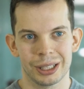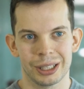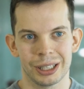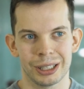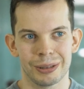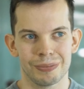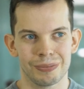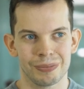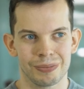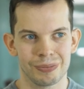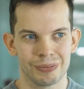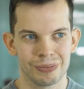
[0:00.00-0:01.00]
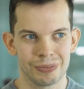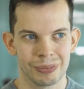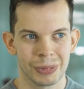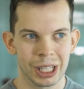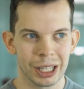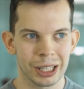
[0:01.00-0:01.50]
Um,
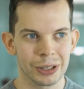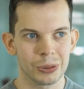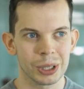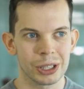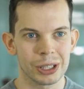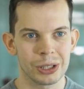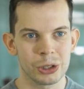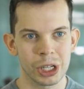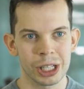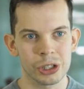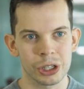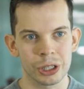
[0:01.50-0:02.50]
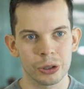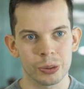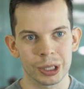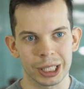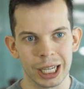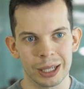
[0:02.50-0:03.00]
I think what's changing
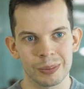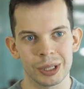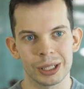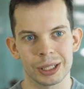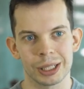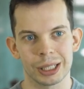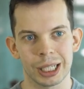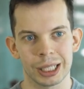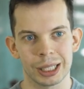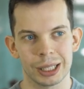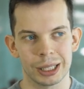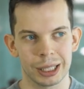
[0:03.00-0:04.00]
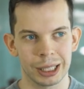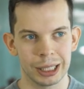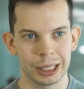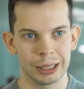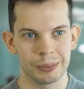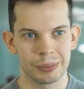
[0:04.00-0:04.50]
over time is that
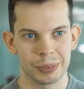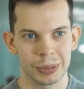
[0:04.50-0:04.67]
uh,